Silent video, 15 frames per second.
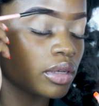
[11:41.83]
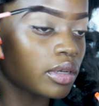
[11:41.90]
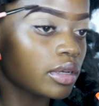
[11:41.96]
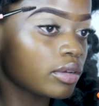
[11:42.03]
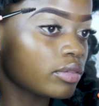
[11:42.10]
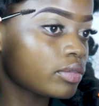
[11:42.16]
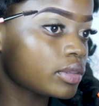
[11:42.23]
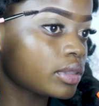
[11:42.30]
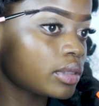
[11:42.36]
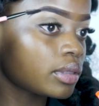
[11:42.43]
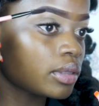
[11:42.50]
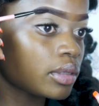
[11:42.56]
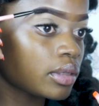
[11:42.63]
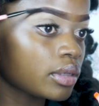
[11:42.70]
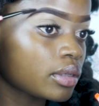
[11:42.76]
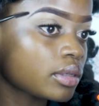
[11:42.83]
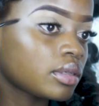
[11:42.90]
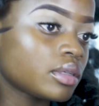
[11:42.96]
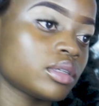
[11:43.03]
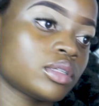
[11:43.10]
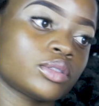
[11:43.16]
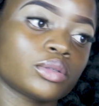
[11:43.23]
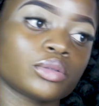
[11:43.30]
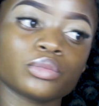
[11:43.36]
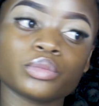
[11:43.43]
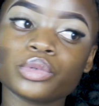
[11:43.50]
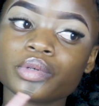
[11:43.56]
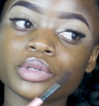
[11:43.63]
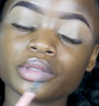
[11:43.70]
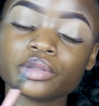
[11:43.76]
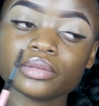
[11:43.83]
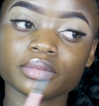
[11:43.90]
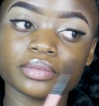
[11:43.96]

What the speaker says: everything is on point.